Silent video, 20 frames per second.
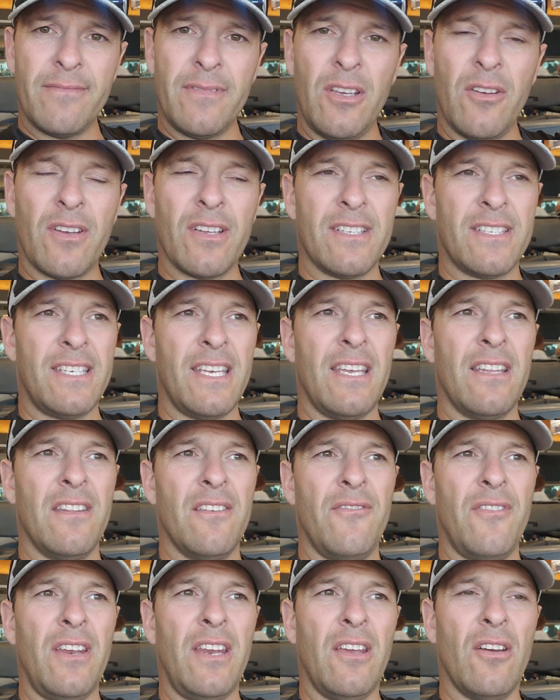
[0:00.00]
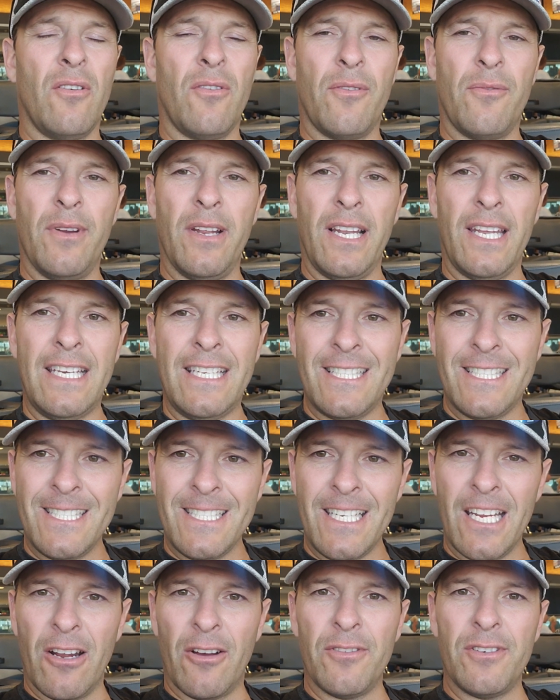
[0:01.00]
you can see it in the video, it really,
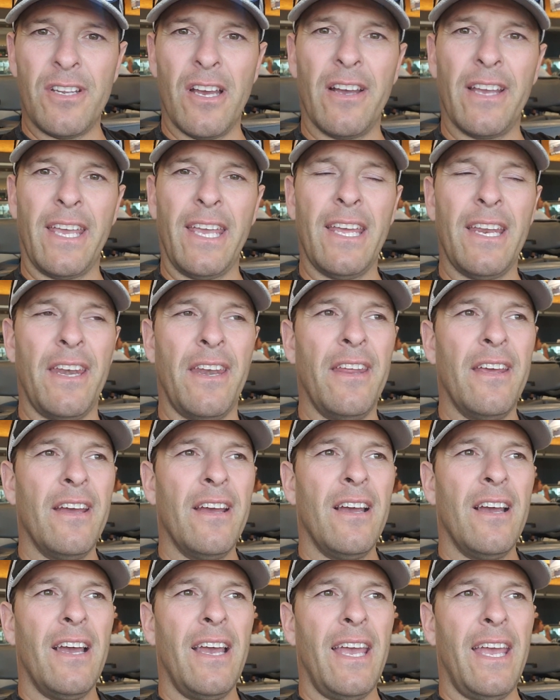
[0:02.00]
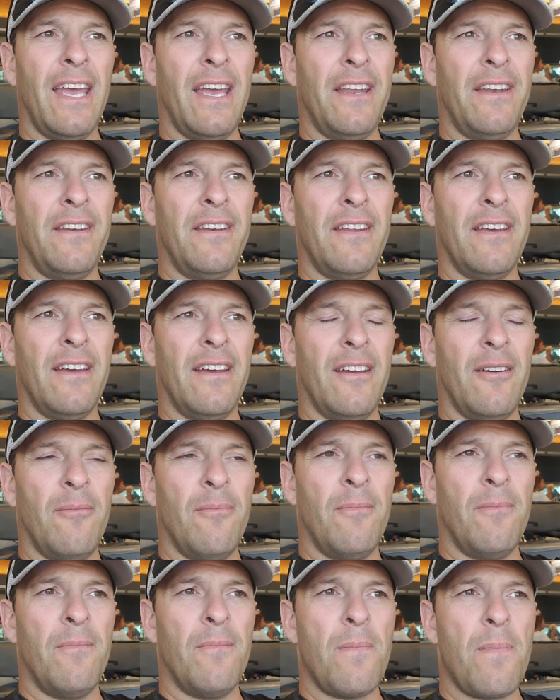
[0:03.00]
you know, dug in. And
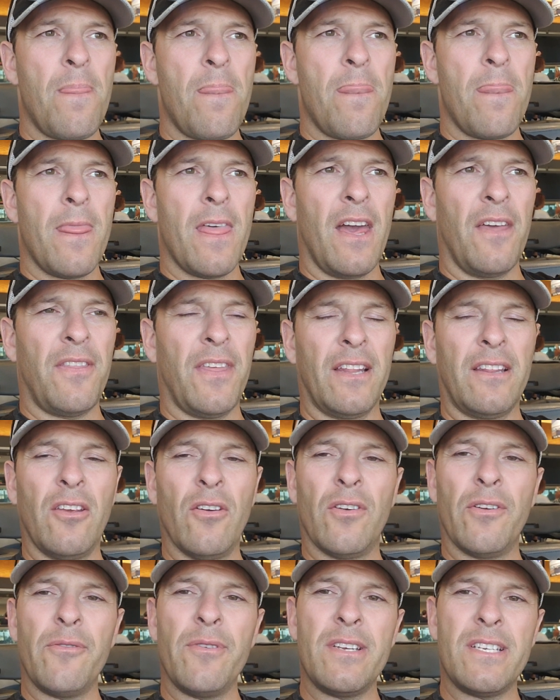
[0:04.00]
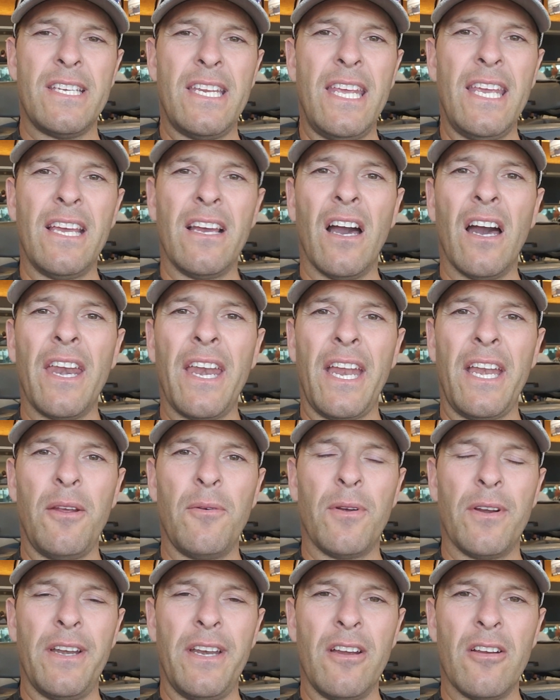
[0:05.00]
I think the only reason he got
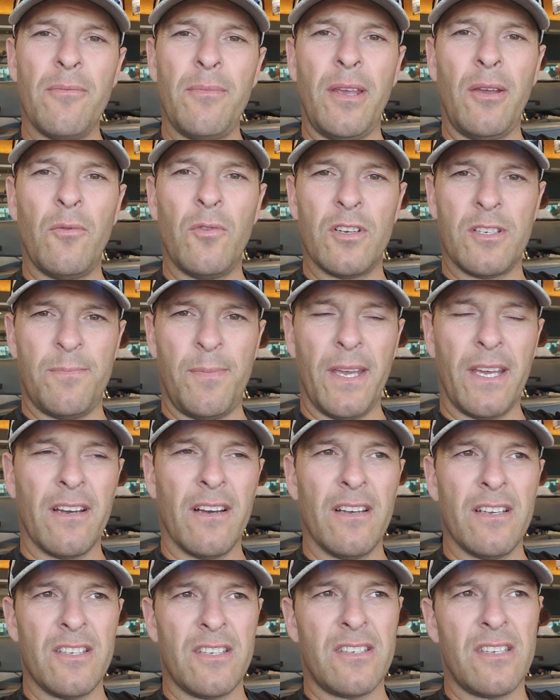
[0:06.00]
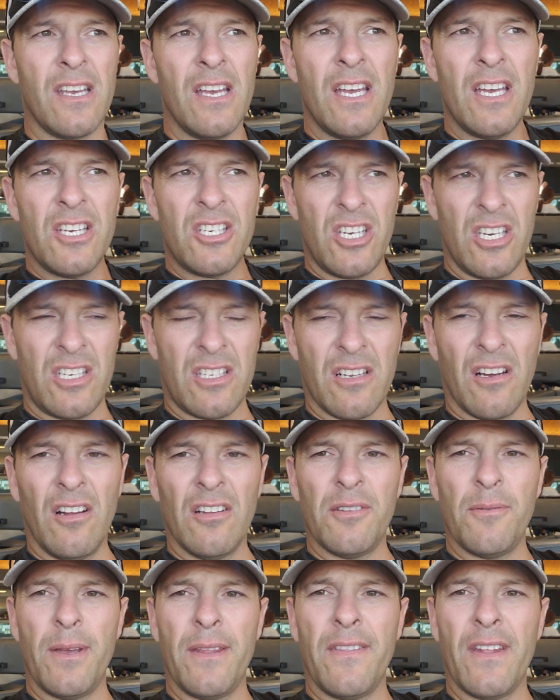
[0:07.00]
anywhere near me was because she
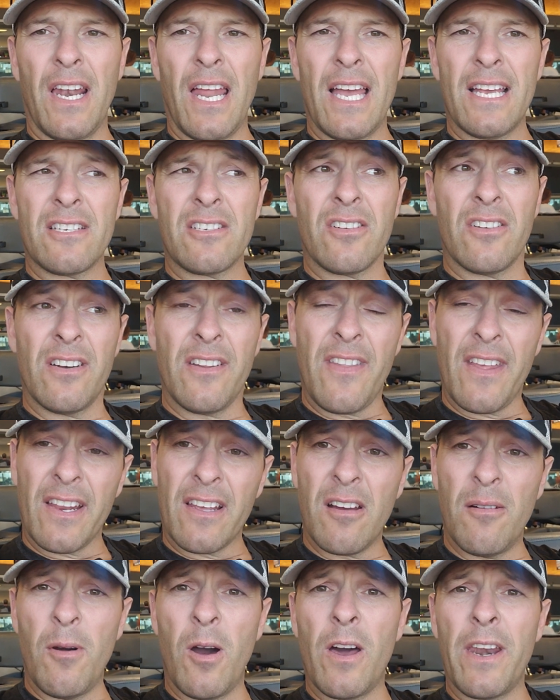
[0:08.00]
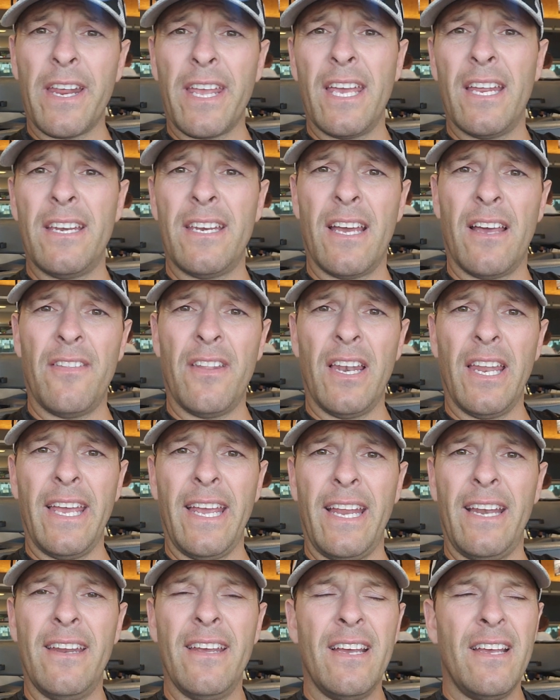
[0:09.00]
stalled a bit in the last turn and then come on again down the
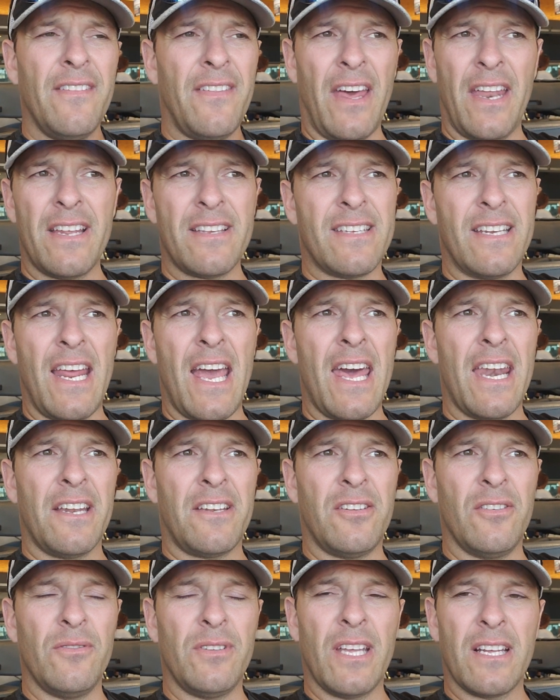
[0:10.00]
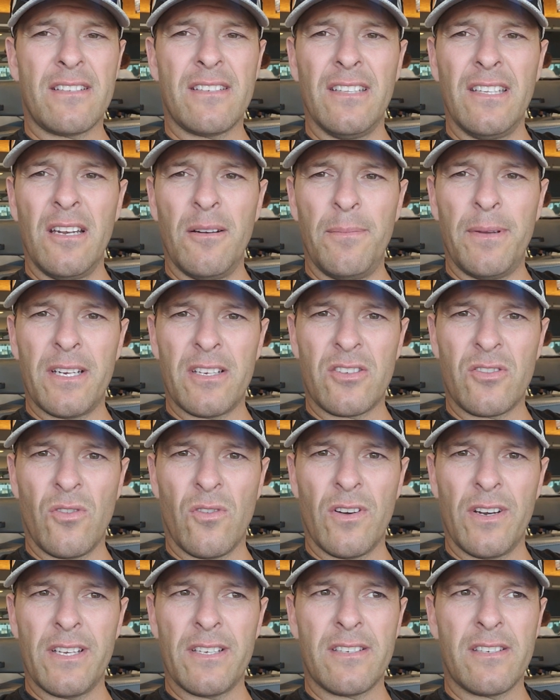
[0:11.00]
lane. That is an attitude. That's a little bit of
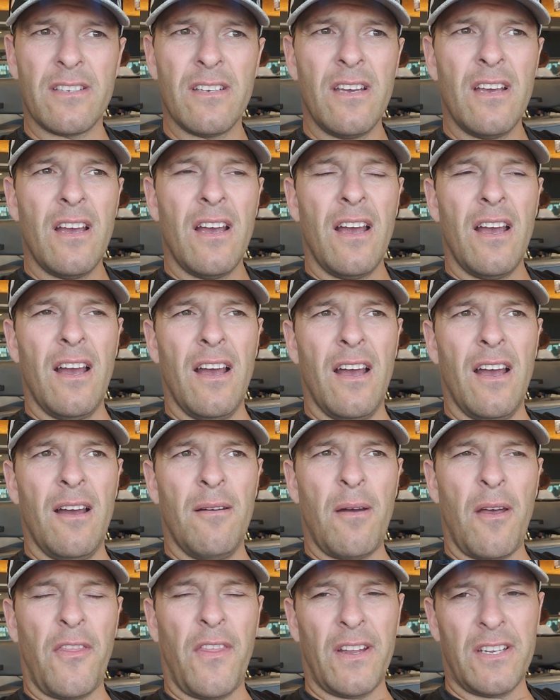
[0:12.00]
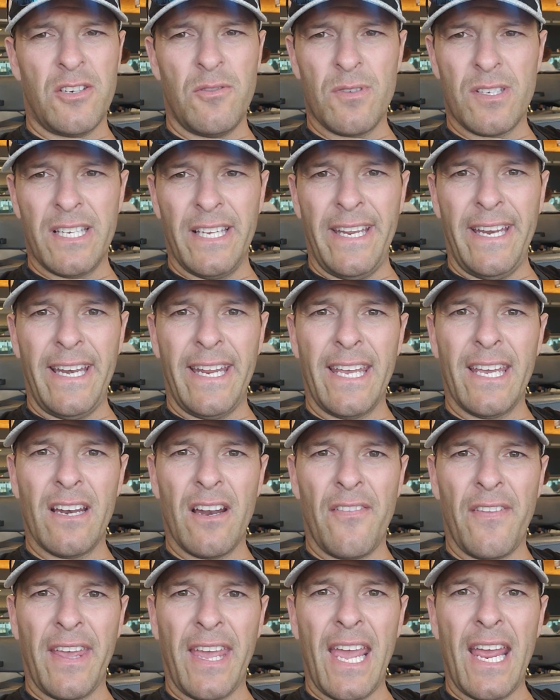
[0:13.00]
soreness. I thought she was leaning in
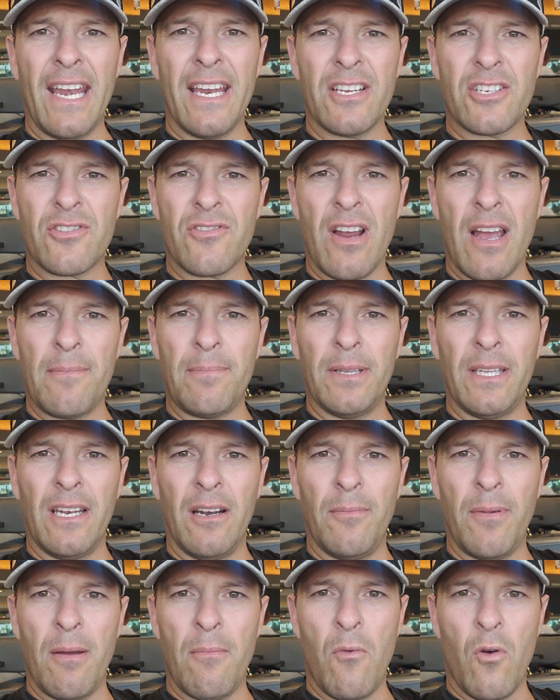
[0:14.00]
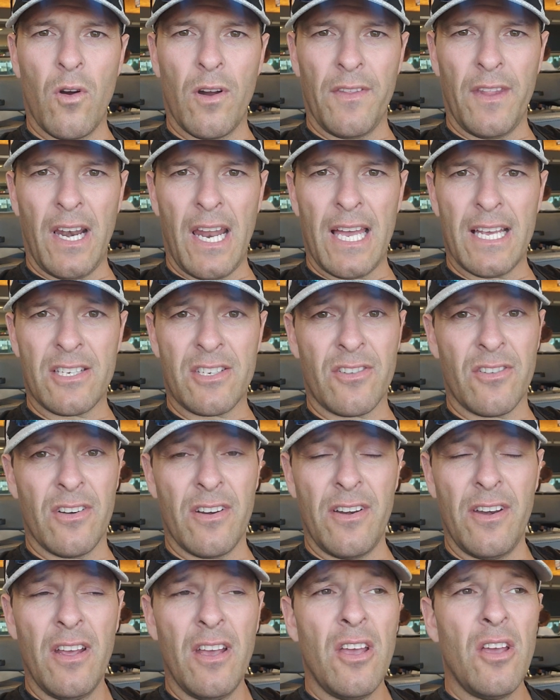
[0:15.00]
on the gating strap a little bit more on the last
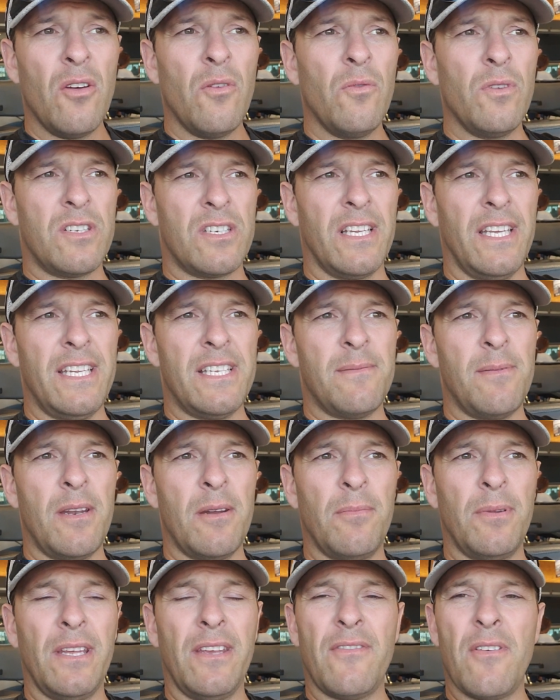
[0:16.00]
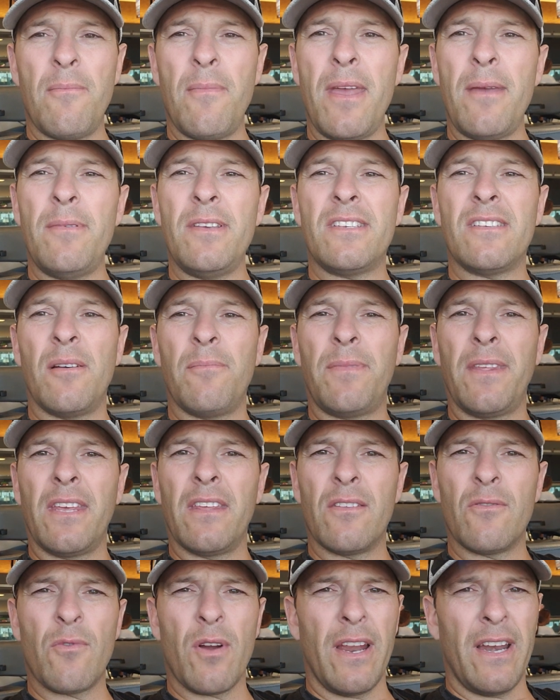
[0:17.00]
turn, which leads me to believe that maybe something
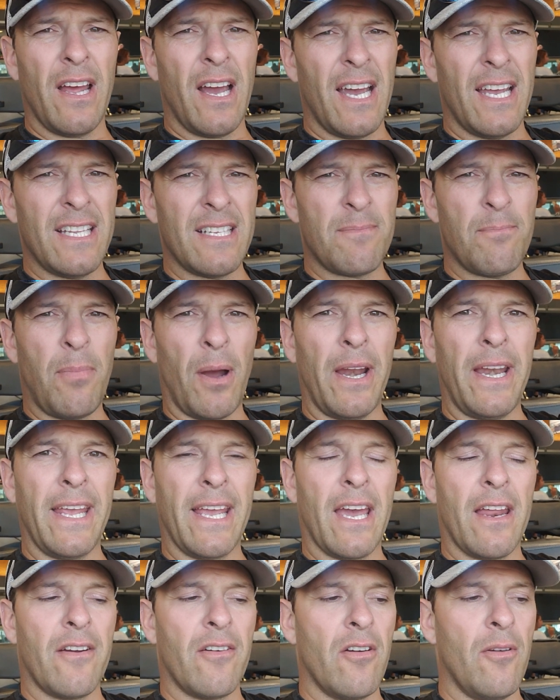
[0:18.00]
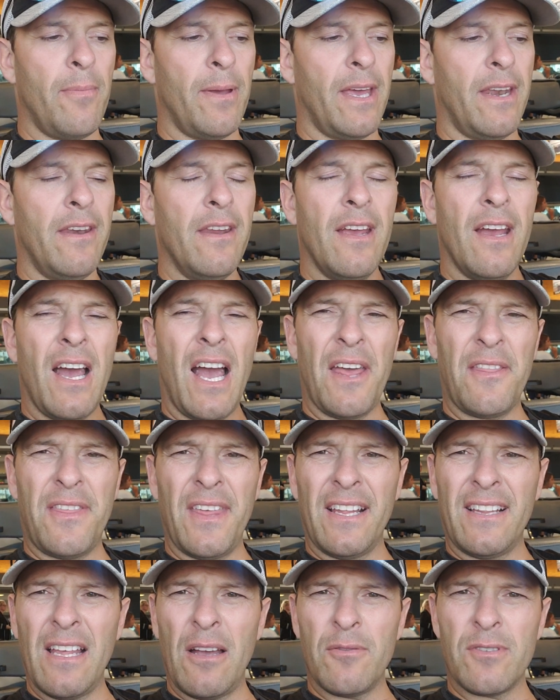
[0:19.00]
in the right hind's biting at her a bit. I
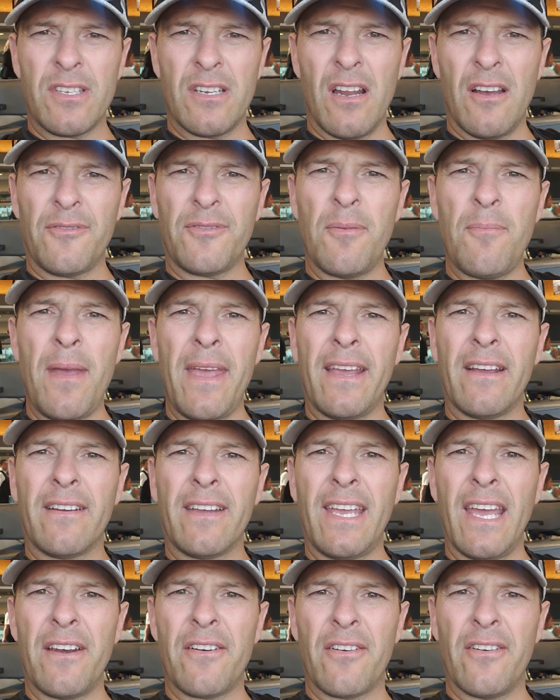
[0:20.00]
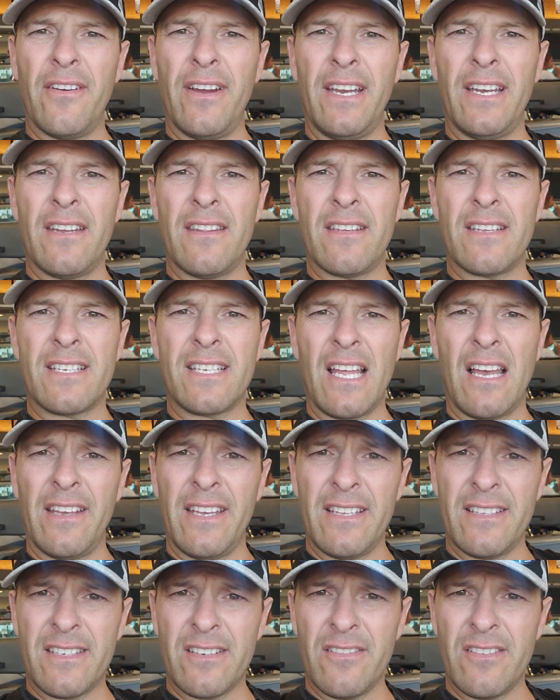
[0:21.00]
think that was enough to get her into the
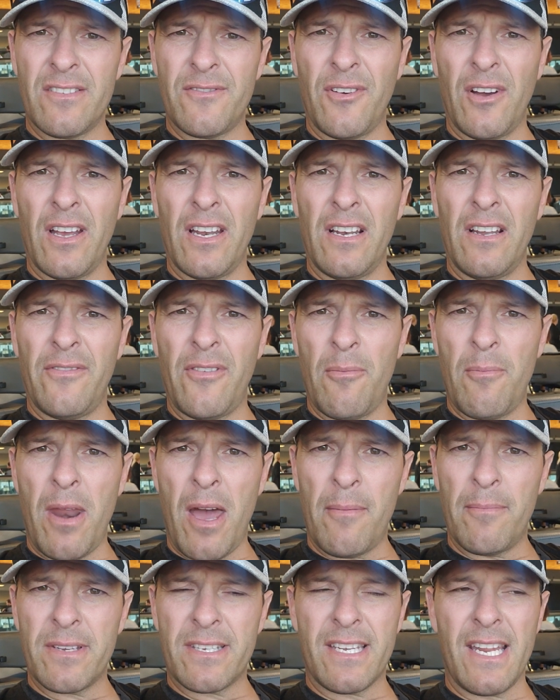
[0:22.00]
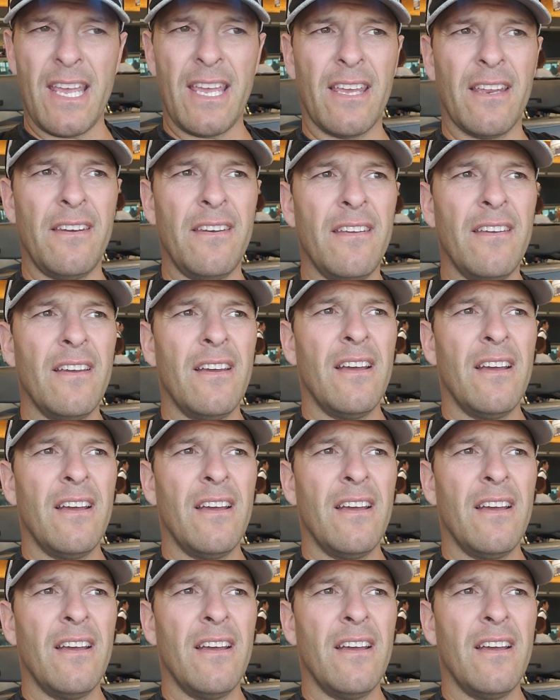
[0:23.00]
Stallion Series final, if I'm not mistaken.